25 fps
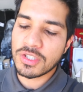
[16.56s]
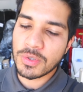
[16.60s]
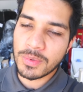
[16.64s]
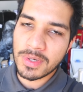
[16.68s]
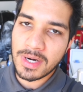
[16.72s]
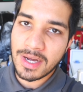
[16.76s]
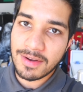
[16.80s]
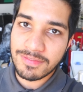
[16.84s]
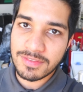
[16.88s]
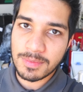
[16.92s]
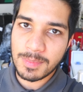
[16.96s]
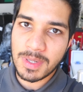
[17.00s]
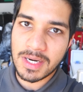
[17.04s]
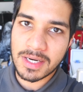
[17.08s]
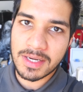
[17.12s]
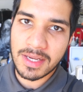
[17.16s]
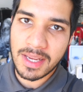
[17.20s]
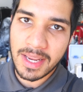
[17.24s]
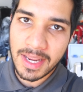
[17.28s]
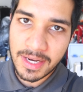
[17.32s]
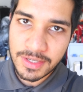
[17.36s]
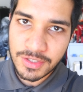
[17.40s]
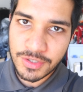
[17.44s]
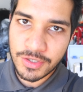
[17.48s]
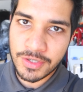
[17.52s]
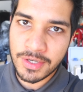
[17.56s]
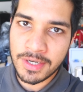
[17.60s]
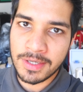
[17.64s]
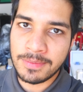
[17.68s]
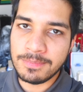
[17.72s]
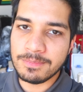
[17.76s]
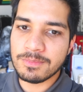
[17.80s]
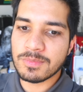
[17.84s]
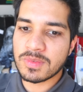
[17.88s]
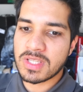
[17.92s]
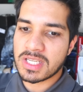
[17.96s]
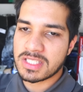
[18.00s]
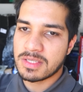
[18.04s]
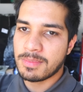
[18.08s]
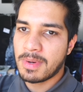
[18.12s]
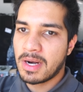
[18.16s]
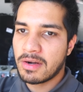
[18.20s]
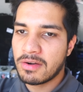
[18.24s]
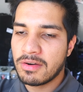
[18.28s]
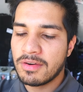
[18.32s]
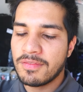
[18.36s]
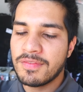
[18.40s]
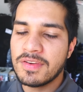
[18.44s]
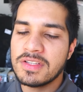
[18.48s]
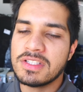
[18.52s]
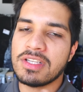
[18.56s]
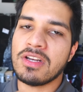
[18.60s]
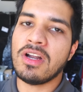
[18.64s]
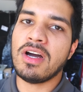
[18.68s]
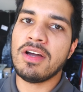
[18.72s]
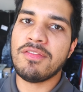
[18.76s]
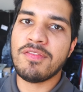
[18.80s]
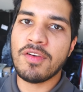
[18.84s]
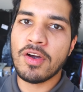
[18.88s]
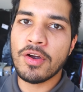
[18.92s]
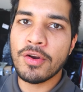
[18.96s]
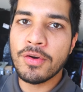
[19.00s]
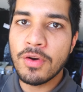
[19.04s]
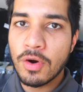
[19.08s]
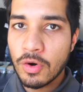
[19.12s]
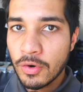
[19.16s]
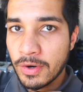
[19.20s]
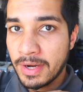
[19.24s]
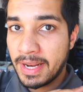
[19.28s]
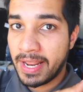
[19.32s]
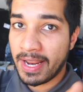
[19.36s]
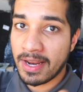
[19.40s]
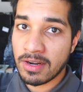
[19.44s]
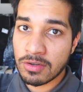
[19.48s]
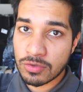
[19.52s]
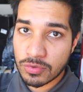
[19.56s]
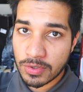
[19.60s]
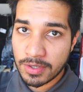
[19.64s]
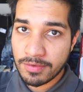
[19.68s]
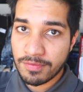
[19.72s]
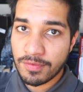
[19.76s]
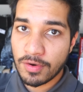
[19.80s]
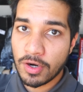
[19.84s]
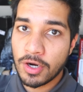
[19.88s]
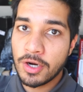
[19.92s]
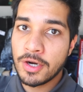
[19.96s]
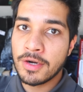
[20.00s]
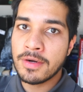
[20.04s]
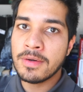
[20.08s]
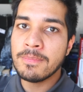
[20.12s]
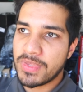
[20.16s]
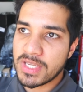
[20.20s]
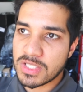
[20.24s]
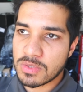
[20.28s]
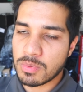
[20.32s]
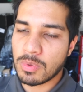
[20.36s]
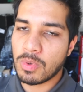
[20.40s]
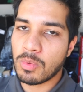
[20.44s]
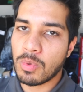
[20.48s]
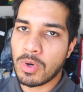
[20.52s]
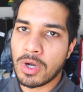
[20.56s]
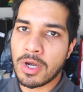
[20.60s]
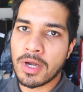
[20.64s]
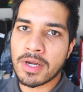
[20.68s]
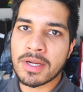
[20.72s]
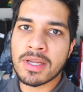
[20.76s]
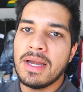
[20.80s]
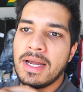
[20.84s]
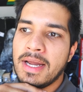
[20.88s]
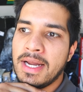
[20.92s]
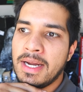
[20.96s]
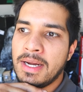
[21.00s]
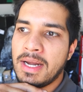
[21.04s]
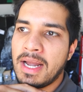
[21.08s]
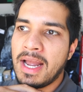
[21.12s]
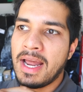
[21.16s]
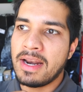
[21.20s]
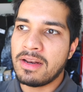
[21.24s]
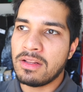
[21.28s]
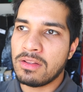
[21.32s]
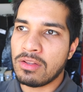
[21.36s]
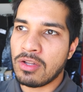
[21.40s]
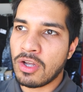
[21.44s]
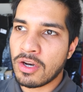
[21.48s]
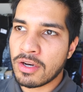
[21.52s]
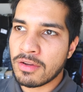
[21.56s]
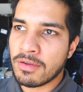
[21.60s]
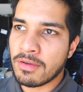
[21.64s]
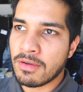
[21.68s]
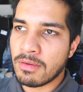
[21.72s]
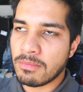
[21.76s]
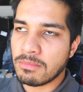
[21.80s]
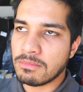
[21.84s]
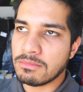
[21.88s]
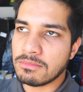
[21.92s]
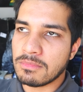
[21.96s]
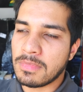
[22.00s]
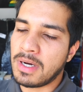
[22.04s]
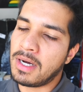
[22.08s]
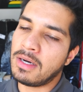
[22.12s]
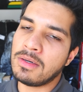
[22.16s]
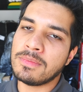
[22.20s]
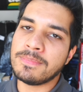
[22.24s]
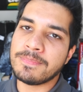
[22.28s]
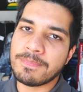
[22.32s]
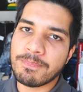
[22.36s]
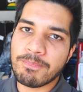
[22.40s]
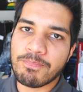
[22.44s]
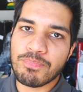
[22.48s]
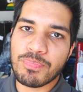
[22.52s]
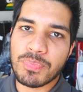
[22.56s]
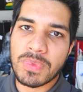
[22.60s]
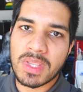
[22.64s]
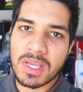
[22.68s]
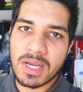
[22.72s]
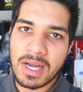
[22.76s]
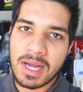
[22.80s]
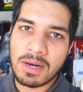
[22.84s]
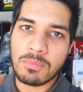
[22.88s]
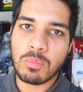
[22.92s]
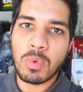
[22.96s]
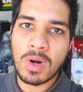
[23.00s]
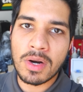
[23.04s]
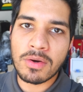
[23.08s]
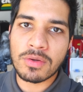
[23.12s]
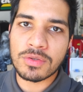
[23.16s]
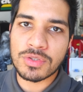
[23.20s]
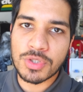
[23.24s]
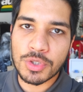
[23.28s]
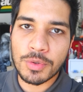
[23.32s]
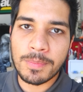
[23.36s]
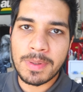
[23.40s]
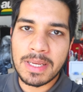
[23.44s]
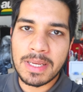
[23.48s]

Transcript: to an aftermarket head unit. Doesn't matter if it's an iPhone or an Android phone, this will work. Uh, I had a lot of, well, I had one or two